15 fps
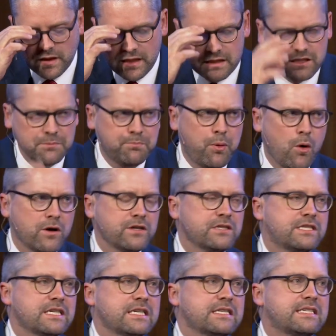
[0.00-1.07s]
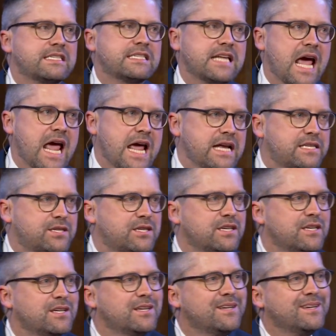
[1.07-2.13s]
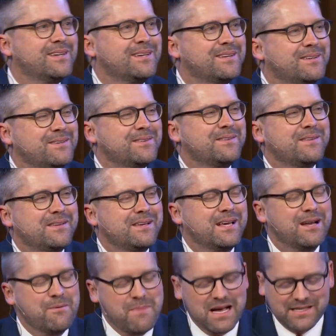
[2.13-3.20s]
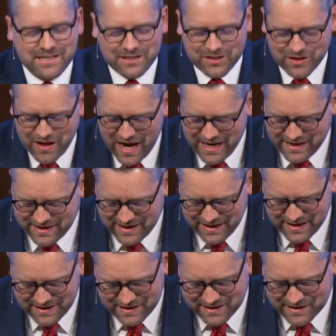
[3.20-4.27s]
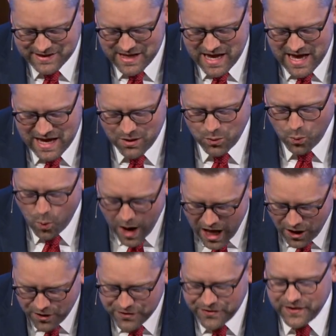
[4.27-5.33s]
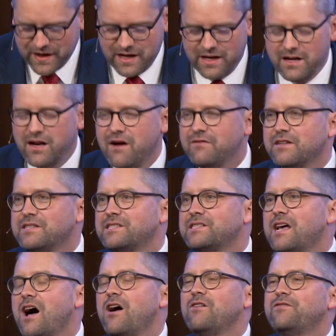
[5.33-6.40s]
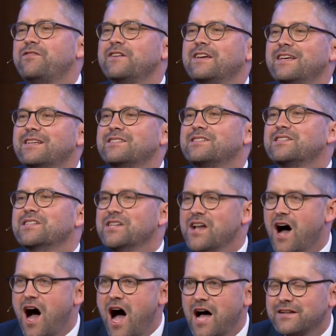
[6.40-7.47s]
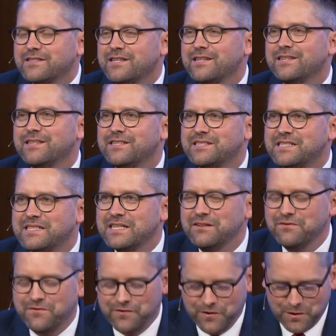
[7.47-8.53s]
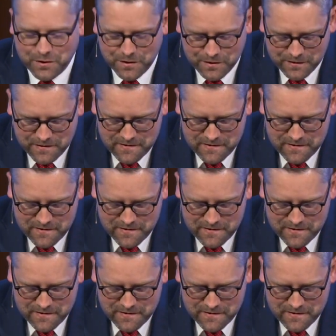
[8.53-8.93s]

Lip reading: It's important to state in a message like this, that wealth in and of itself is not sinful,